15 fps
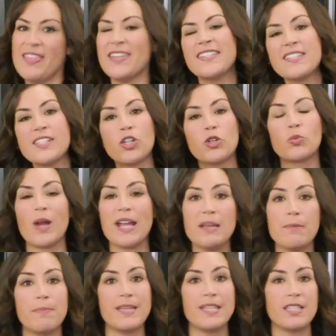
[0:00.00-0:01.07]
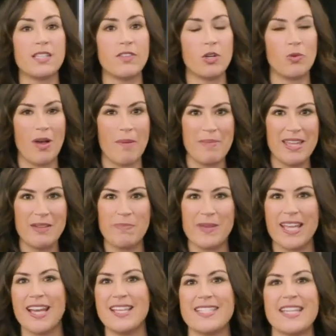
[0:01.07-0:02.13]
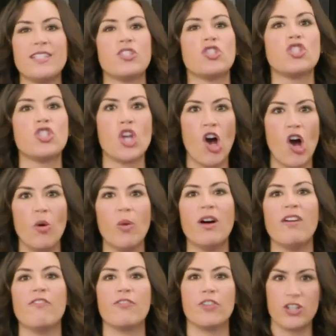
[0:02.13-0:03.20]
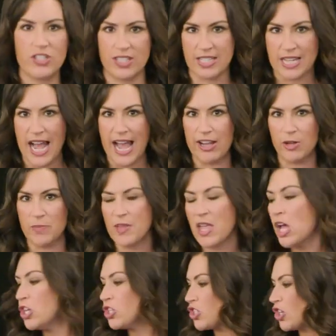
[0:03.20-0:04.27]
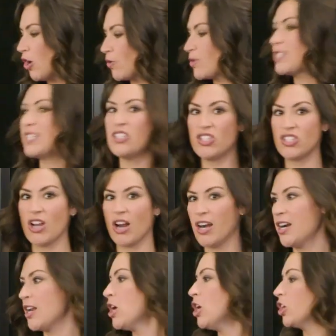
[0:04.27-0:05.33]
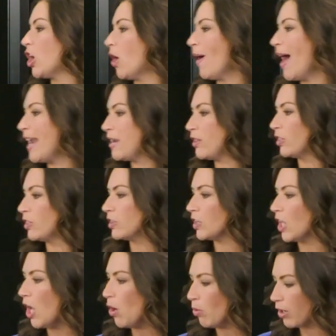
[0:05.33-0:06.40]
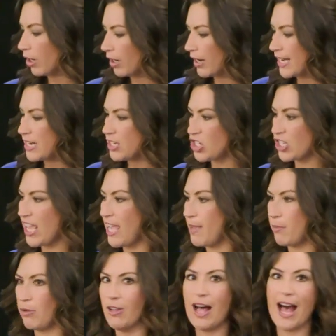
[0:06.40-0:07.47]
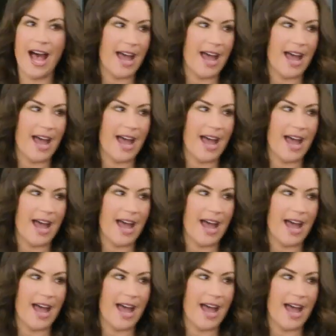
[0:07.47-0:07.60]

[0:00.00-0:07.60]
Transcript: This is a great piece of equipment because it's so versatile. So to start, go ahead and lower each cable